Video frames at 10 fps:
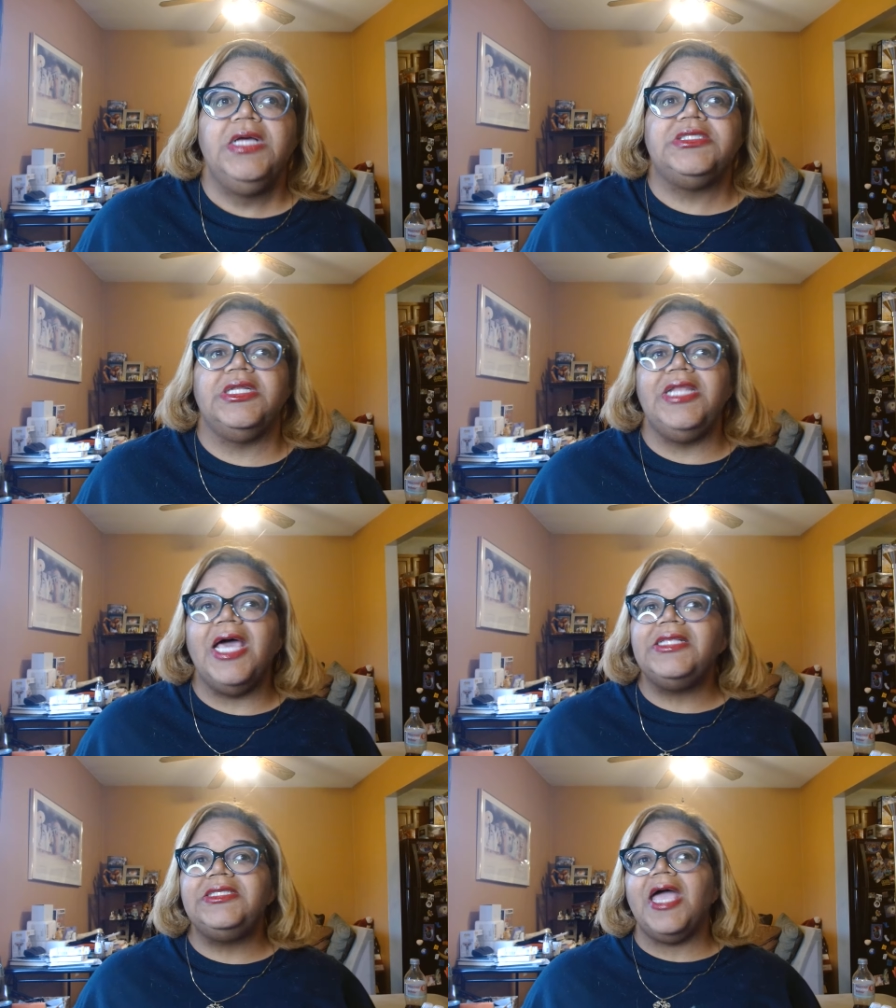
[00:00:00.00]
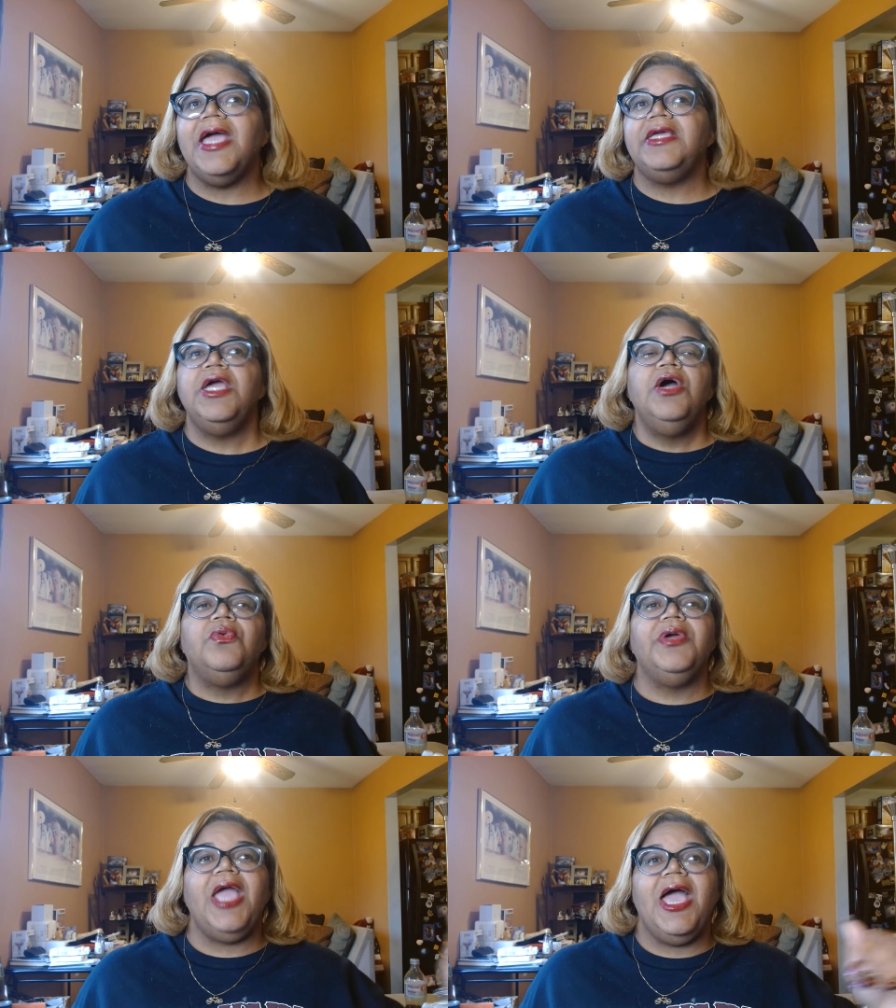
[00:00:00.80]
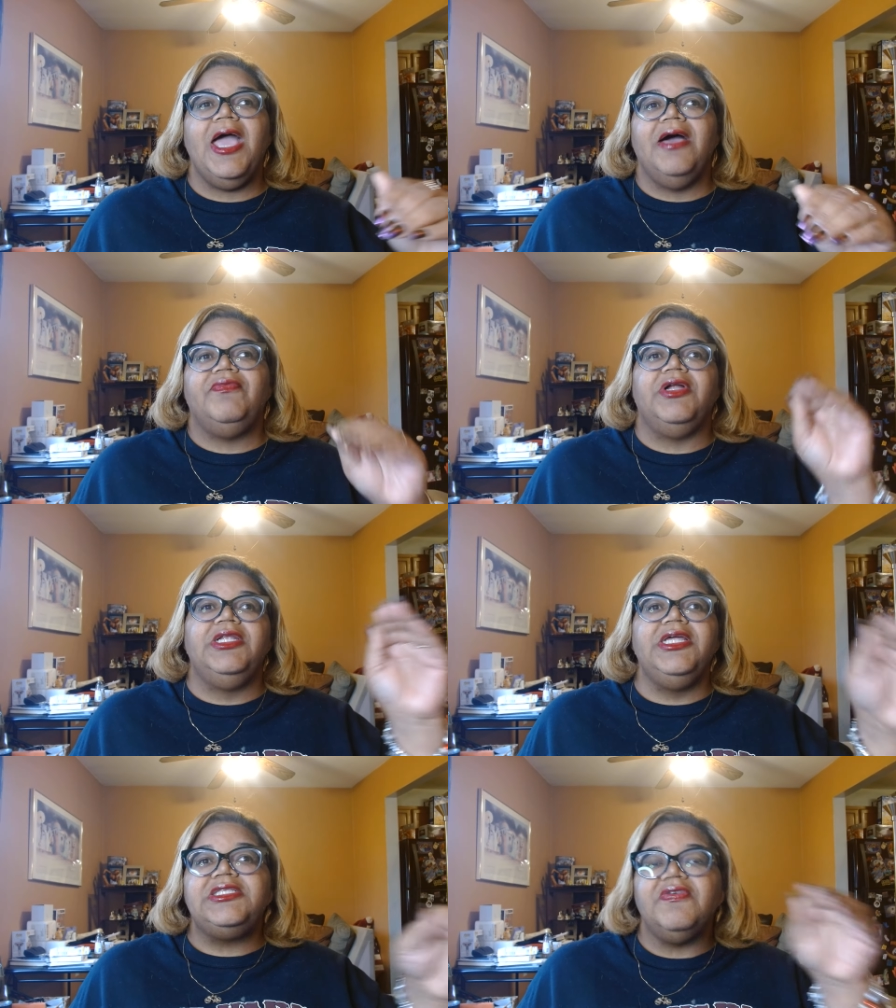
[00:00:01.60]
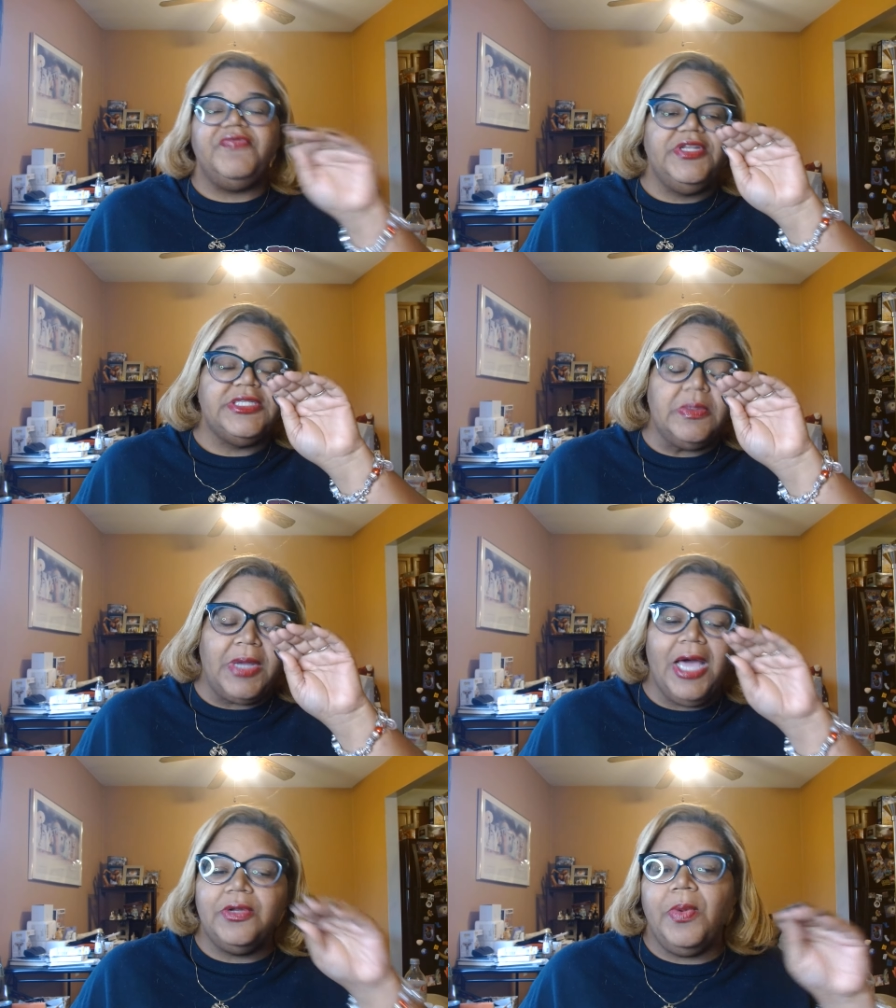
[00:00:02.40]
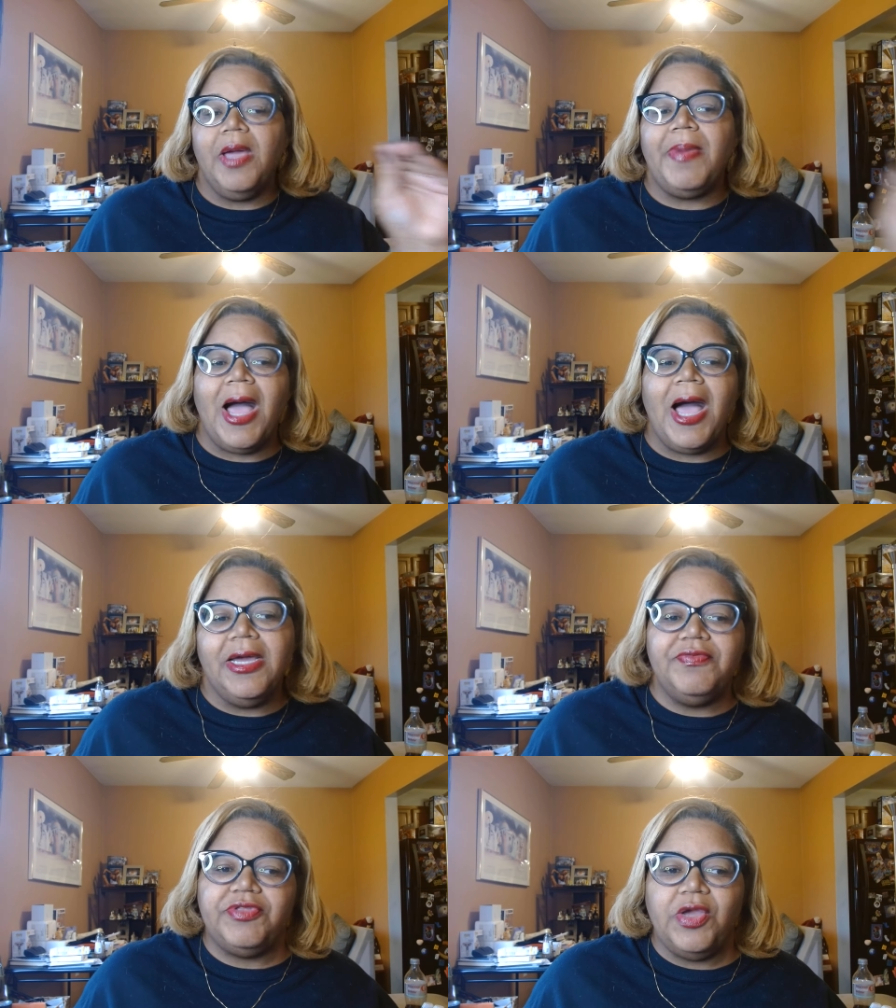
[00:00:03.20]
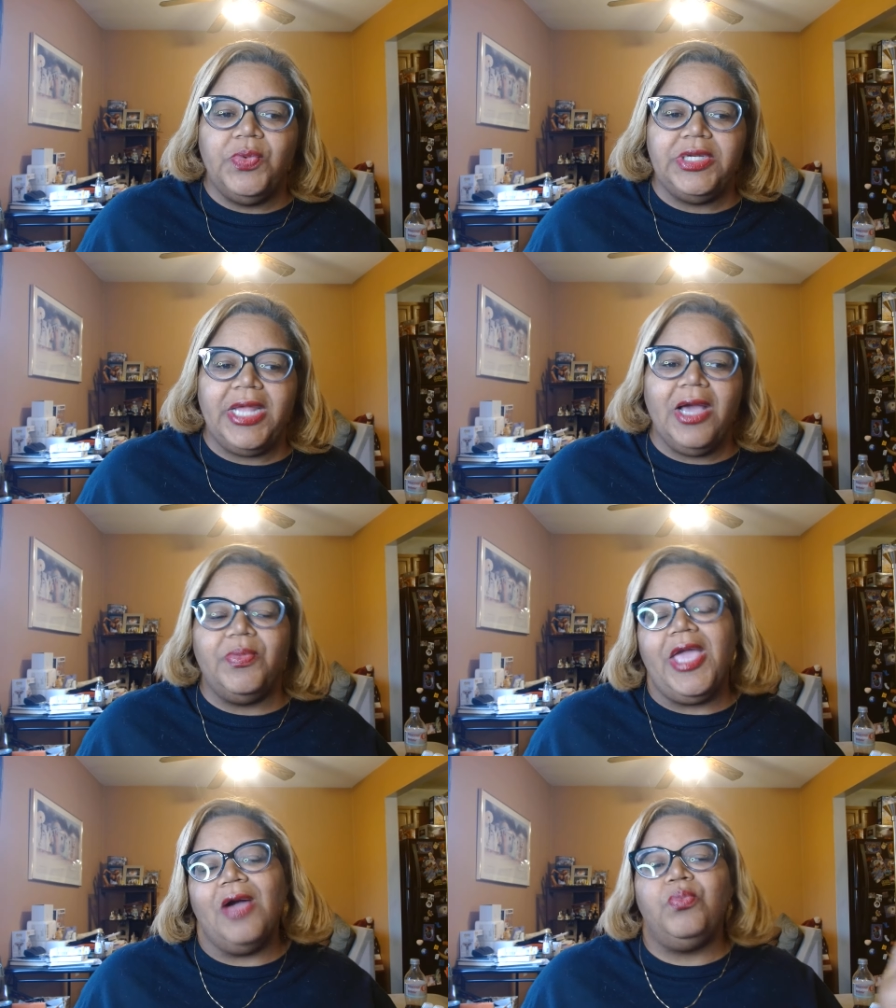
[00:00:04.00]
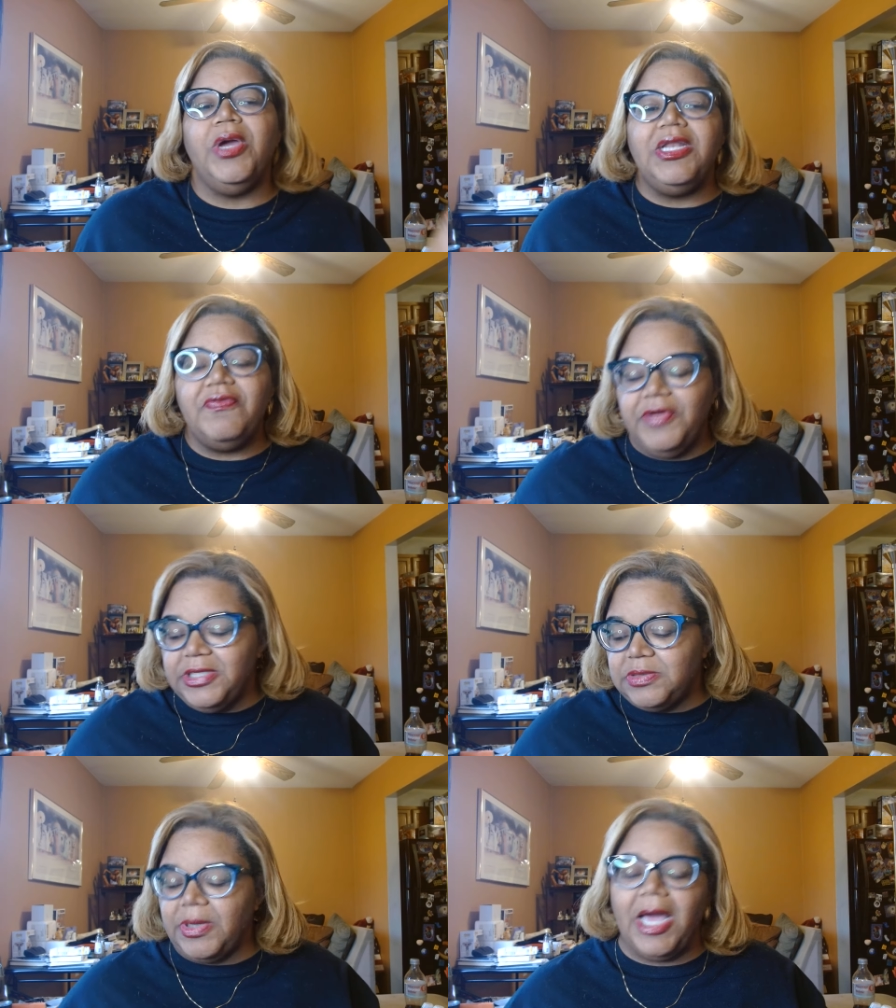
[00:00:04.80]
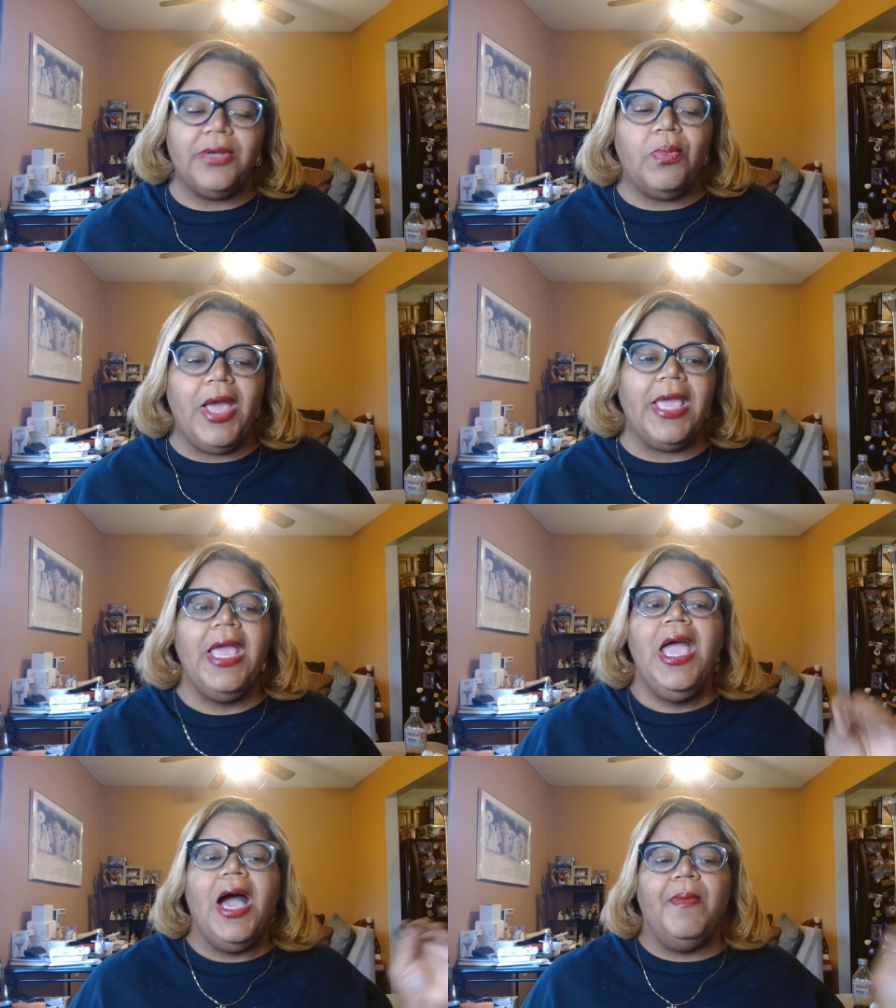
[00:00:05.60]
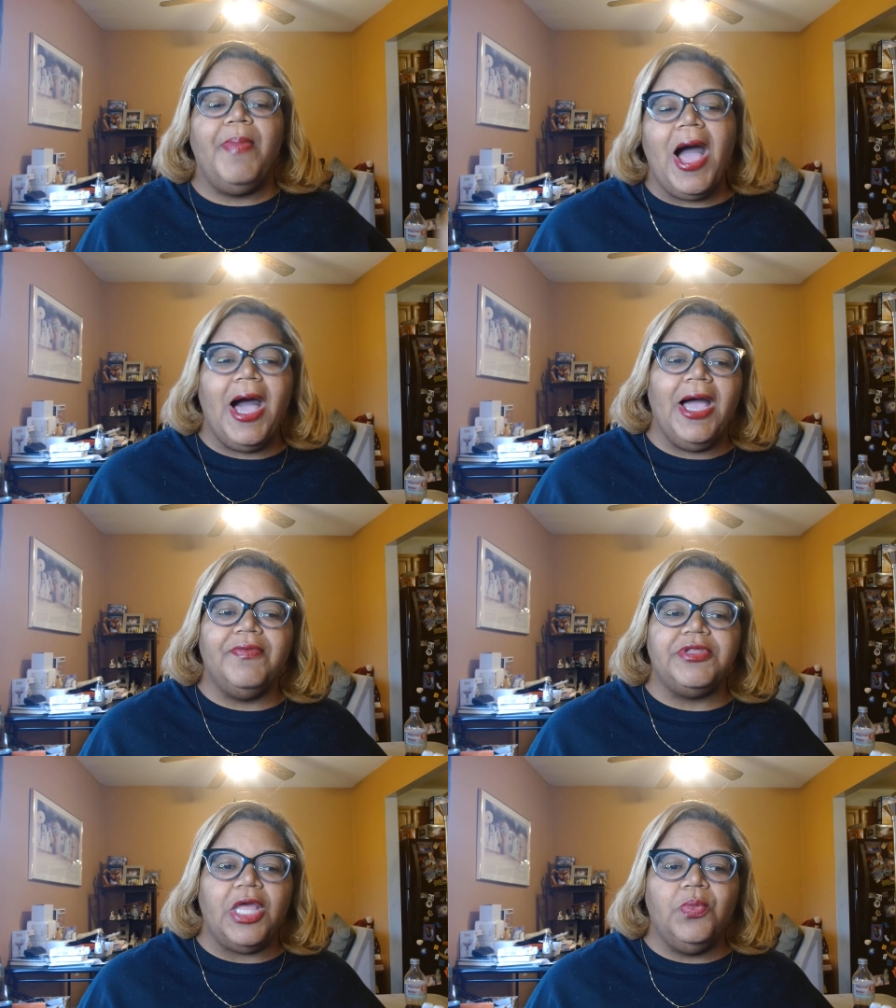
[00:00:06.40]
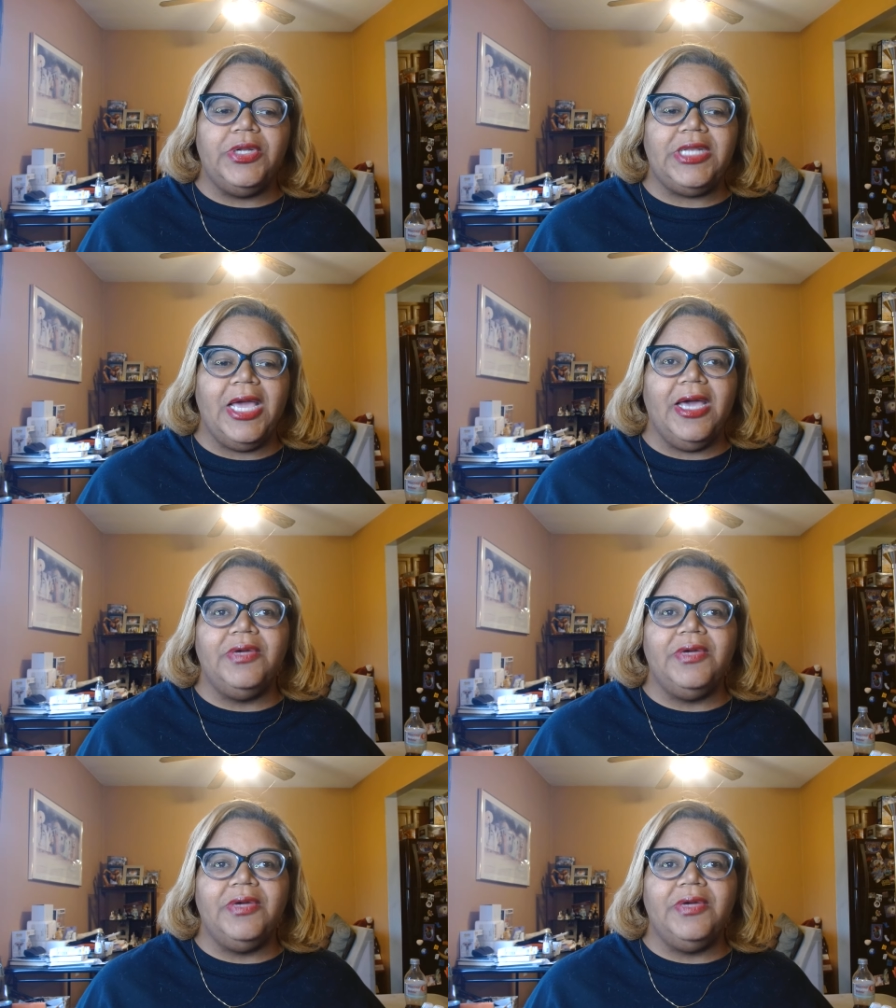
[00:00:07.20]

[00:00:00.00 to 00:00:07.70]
So the next day, we have Lisa feeling some kind of way about how everything went down. We have Whitney feeling some kind of way about how everything went down.